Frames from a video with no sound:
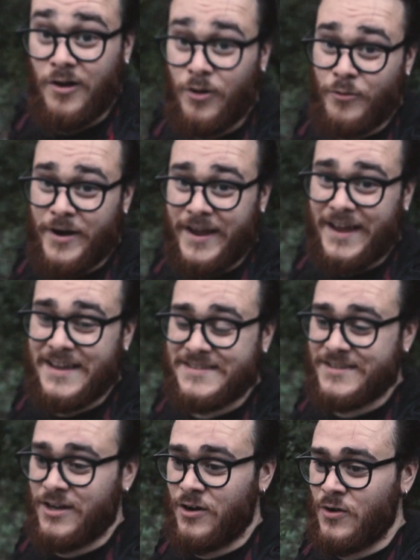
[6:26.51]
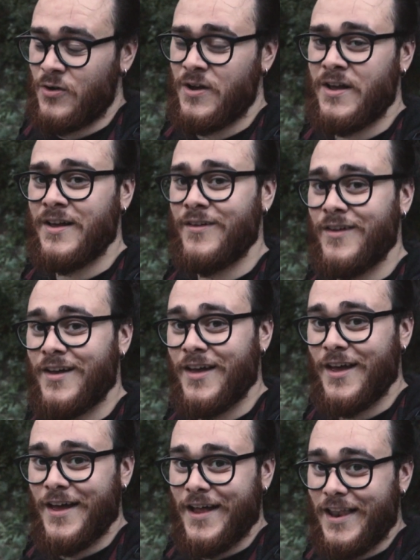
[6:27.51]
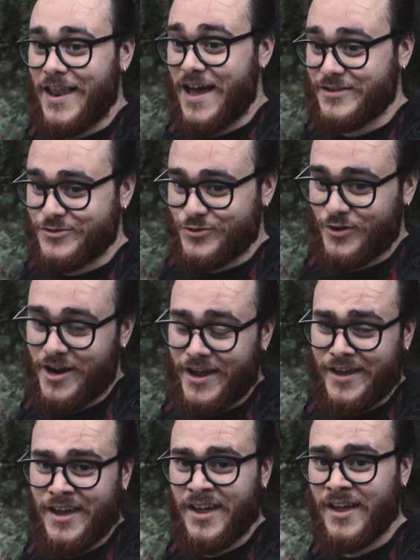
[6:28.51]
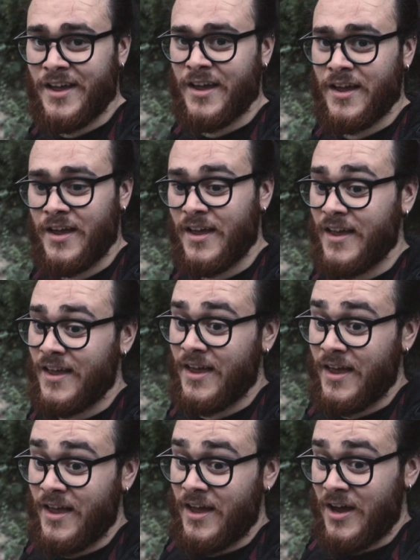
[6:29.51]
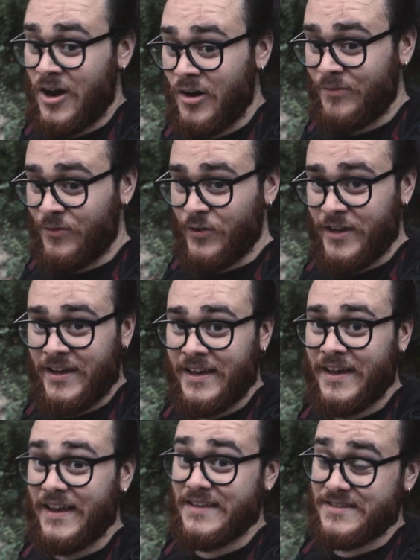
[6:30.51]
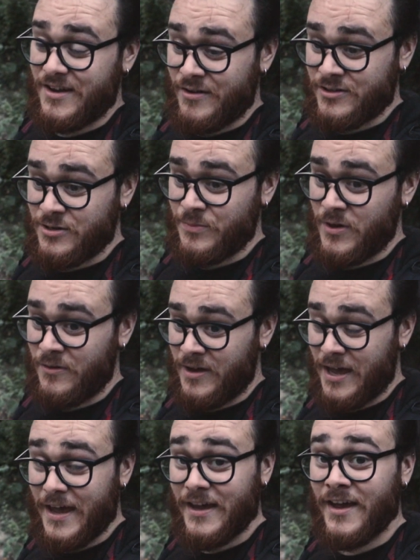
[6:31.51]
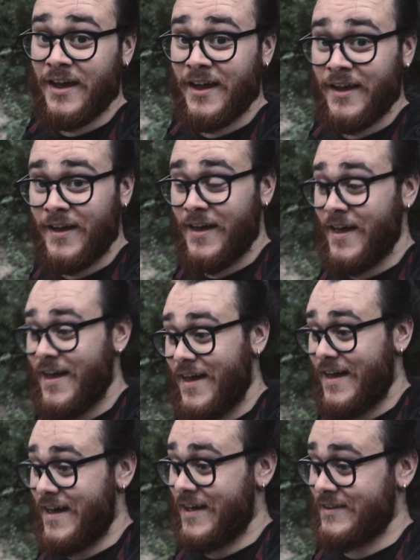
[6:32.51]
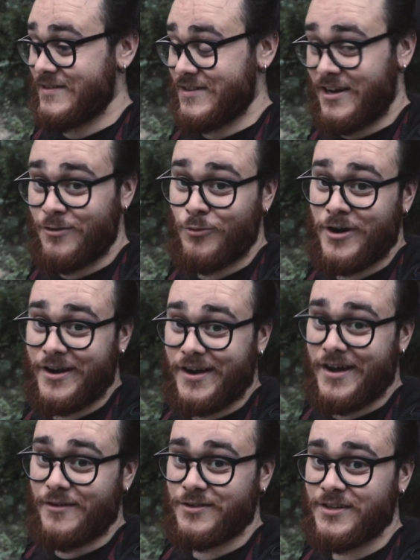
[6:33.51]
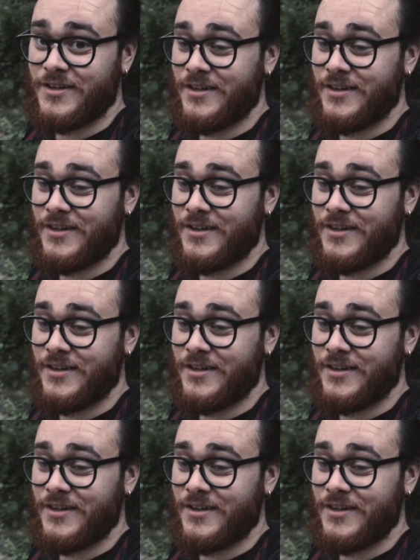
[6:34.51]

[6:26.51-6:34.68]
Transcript: Alright guys, so last try. Hopefully it's going to be okay and it's gonna work out.